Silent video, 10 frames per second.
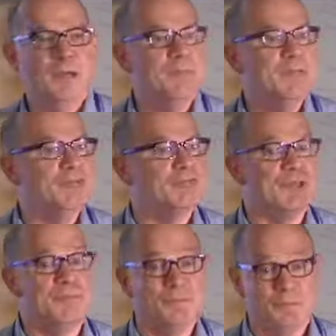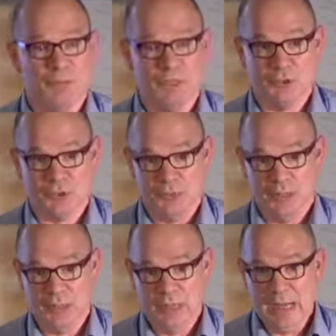Ministry of Information,
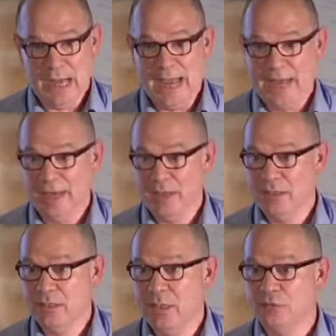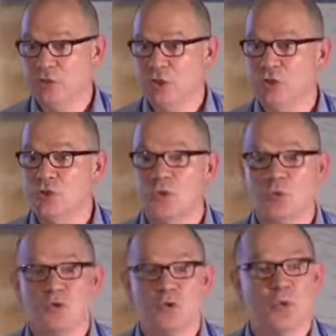and a certain
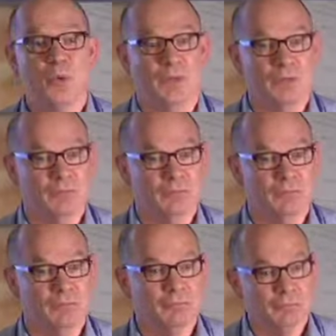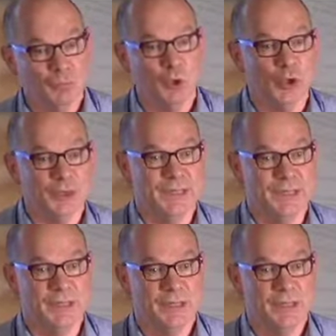George Orwell worked
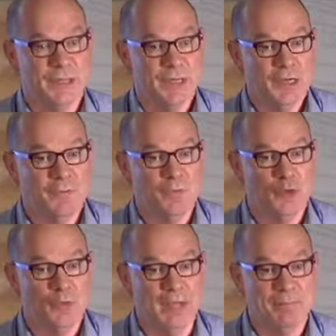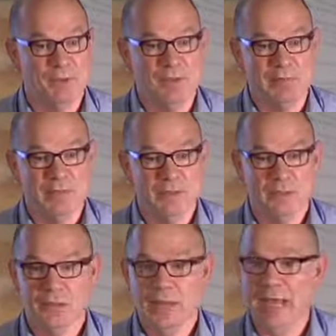here for that
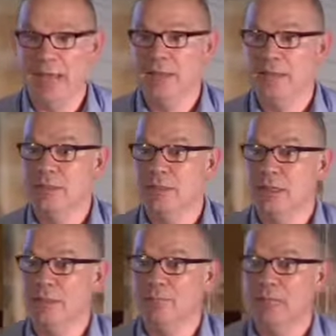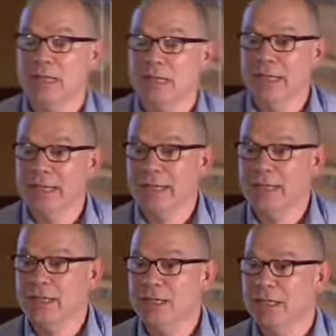period, and
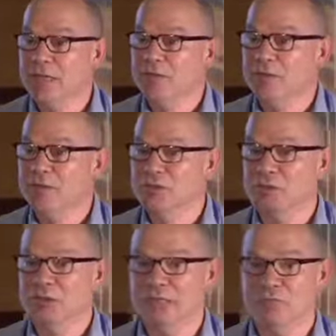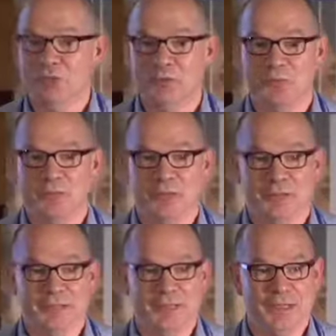he subsequently wrote
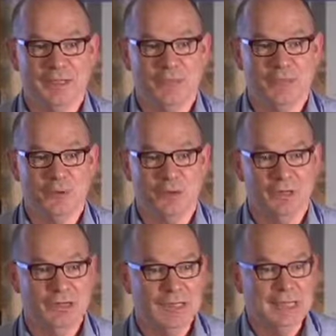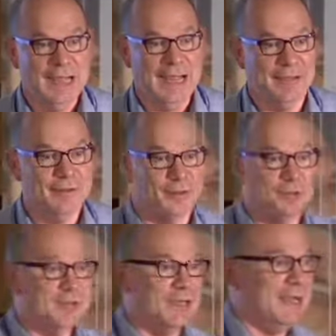1984. And so
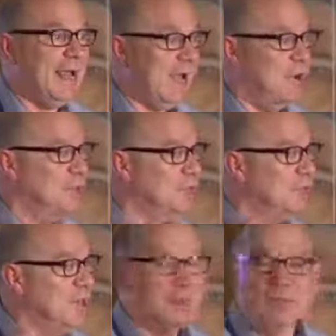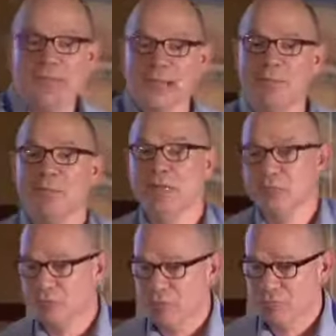Senate House became the
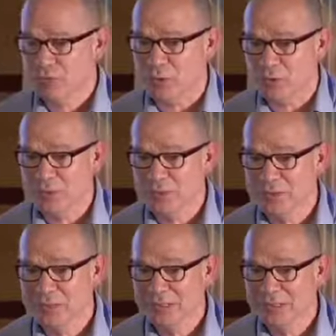Ministry of Truth.